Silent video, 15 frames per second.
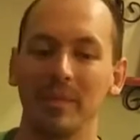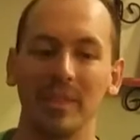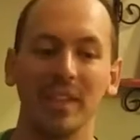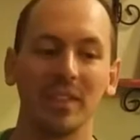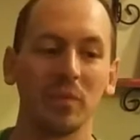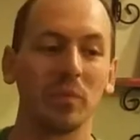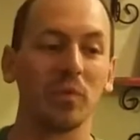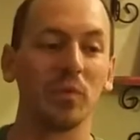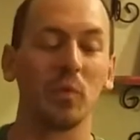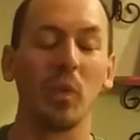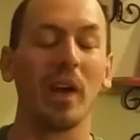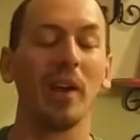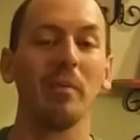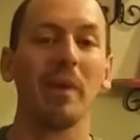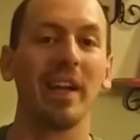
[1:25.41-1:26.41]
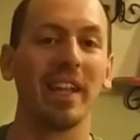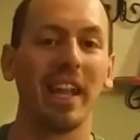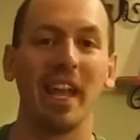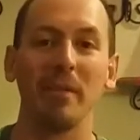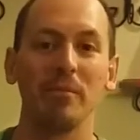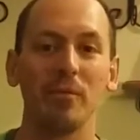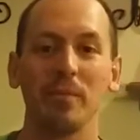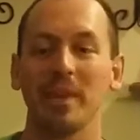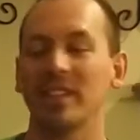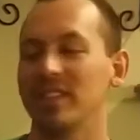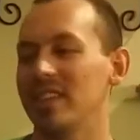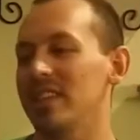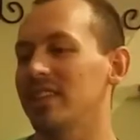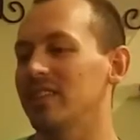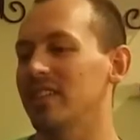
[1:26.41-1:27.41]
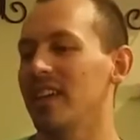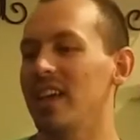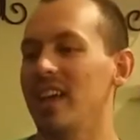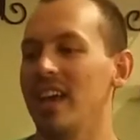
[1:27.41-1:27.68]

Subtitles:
this is where my game room exists.